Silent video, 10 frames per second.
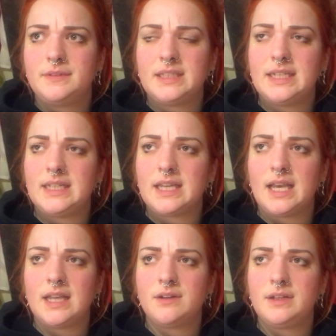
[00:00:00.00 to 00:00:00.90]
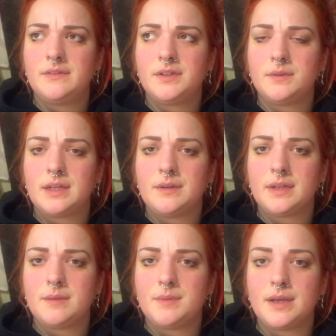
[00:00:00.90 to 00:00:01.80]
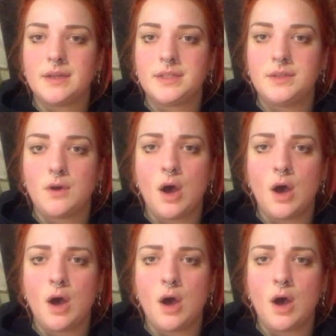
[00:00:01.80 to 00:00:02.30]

Like, I don't even know what I would compare it to.